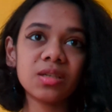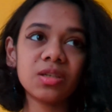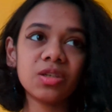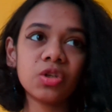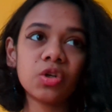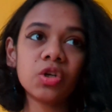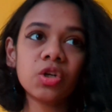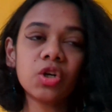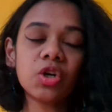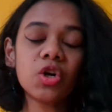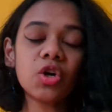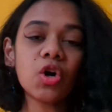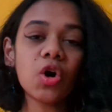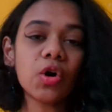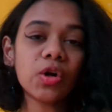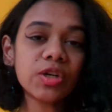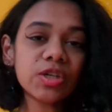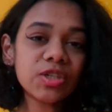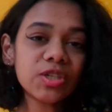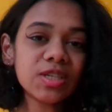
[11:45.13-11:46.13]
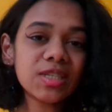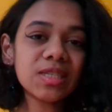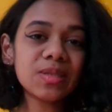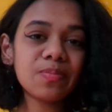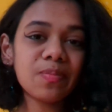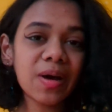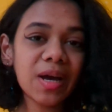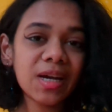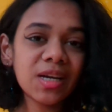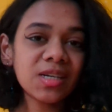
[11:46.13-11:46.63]
your conscious
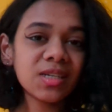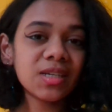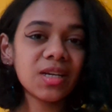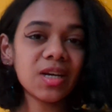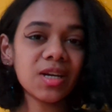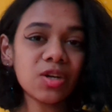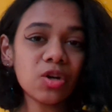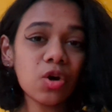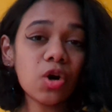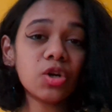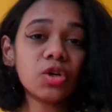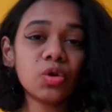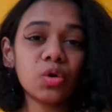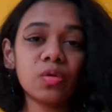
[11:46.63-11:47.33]
mind cannot